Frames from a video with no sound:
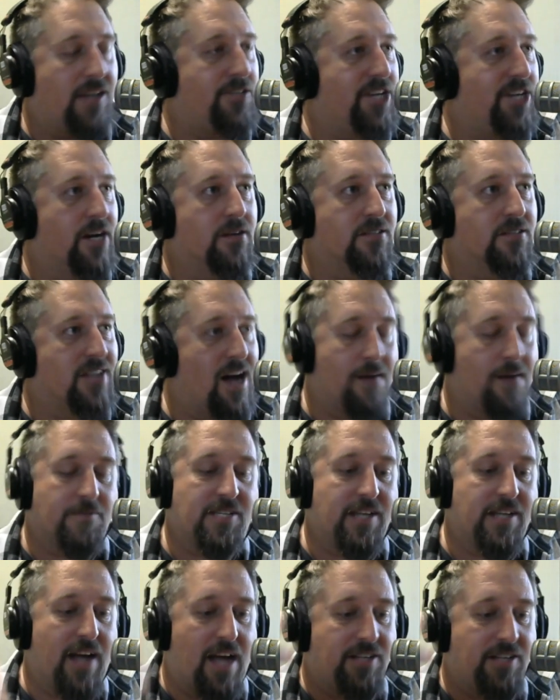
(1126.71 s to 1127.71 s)
and Jaron
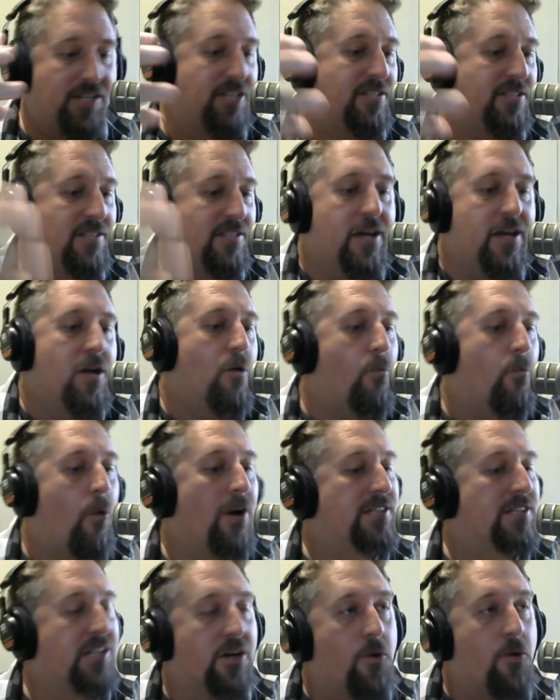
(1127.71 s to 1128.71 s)
Thompson just
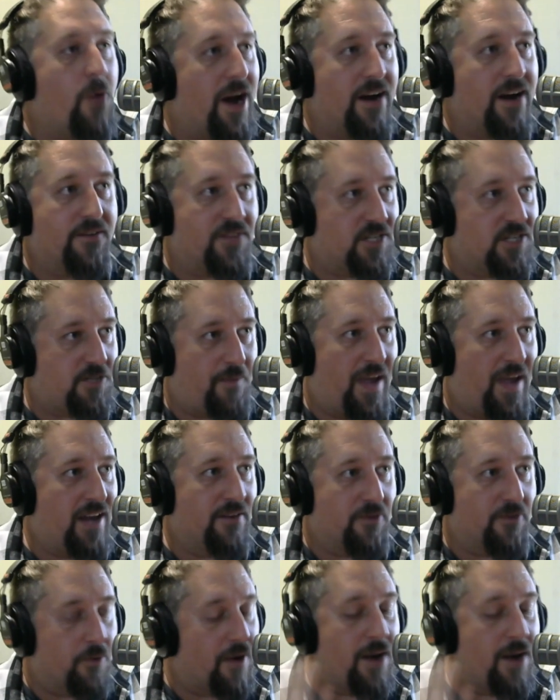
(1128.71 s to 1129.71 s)
wasn't aware of the
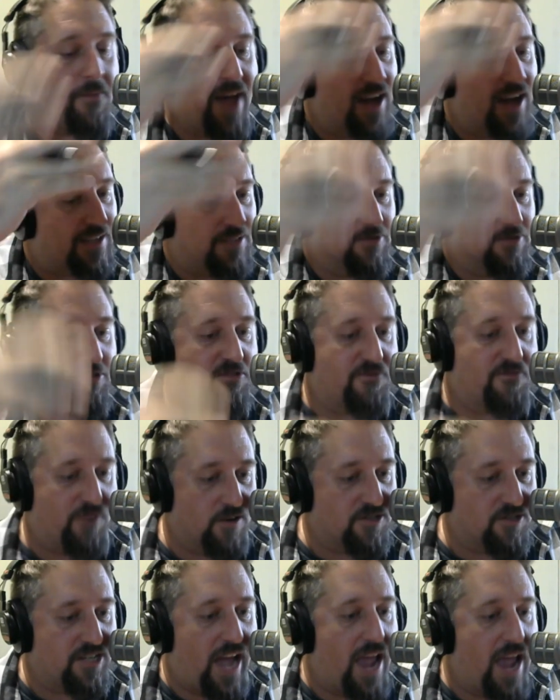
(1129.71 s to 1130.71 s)
speed of the running back because it was his
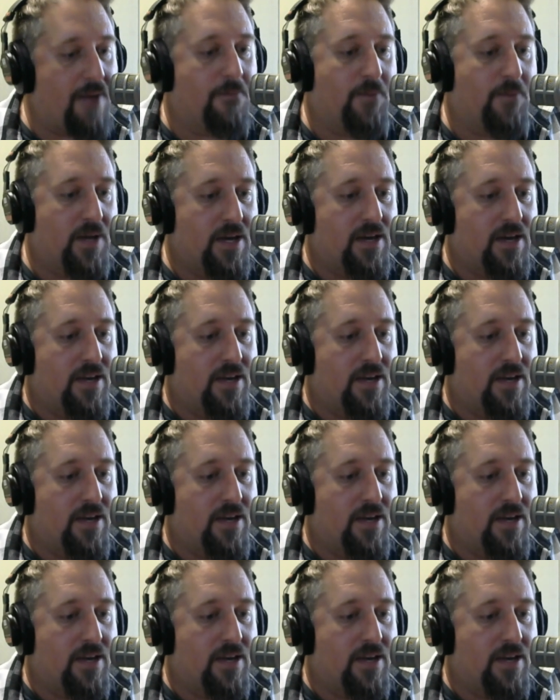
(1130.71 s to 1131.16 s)
first game